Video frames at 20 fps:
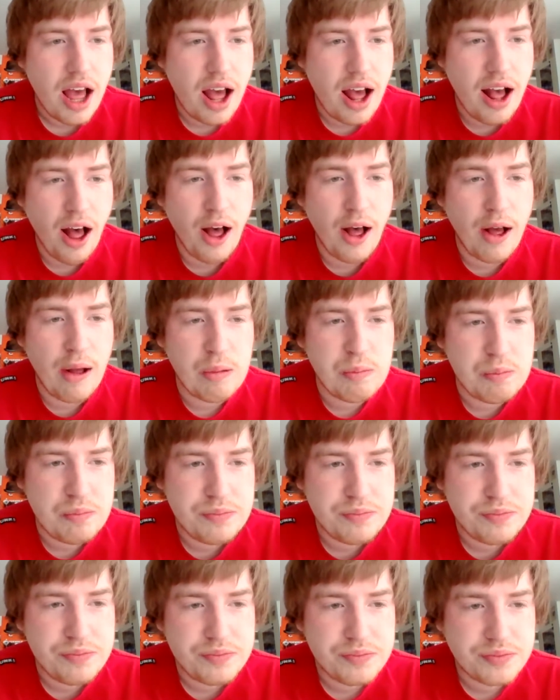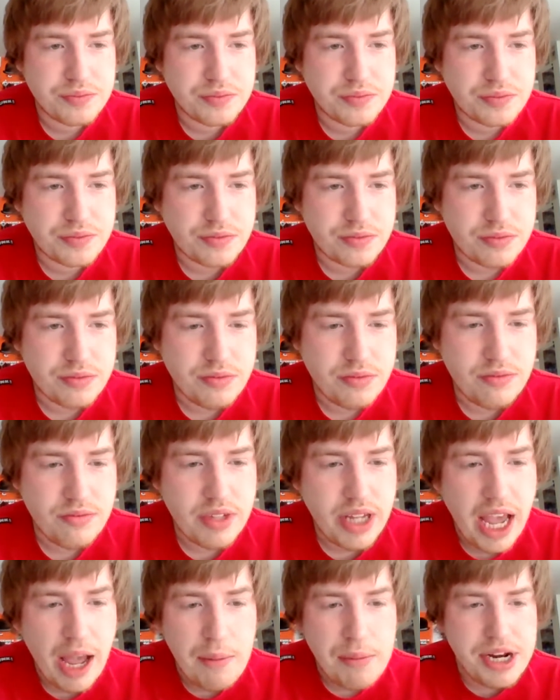How
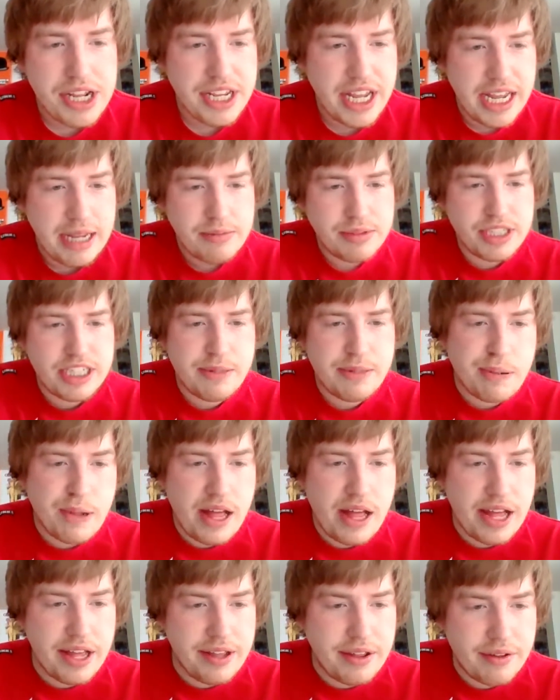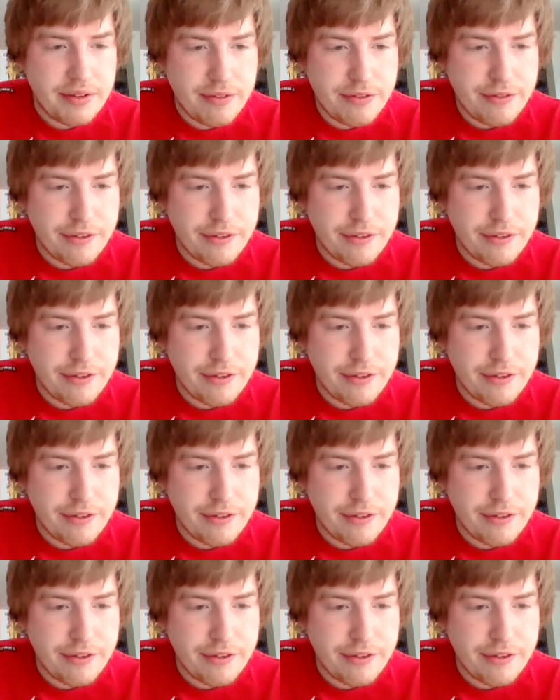many games did he play?